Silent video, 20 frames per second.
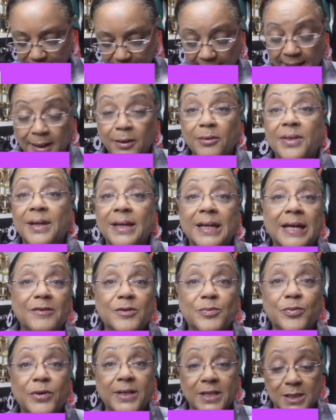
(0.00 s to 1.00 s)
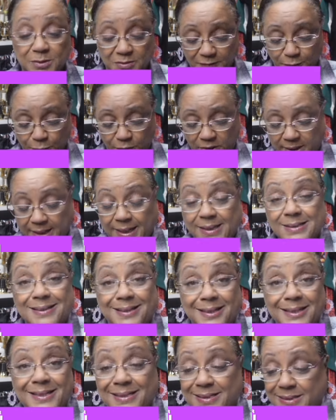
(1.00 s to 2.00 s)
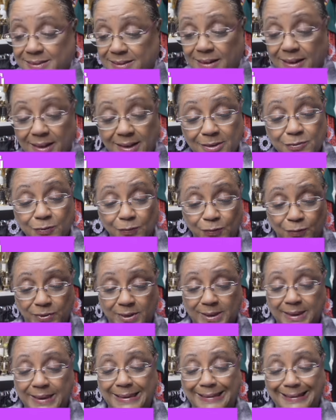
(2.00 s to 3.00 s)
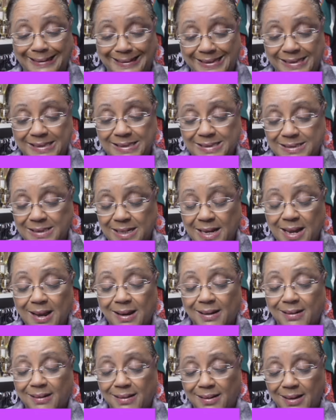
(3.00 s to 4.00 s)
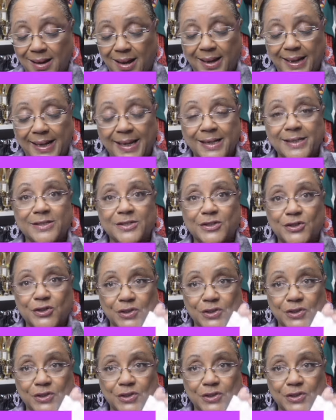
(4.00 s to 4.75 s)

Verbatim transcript: I don't think I've sprayed this before, you guys. This is really nice. Not as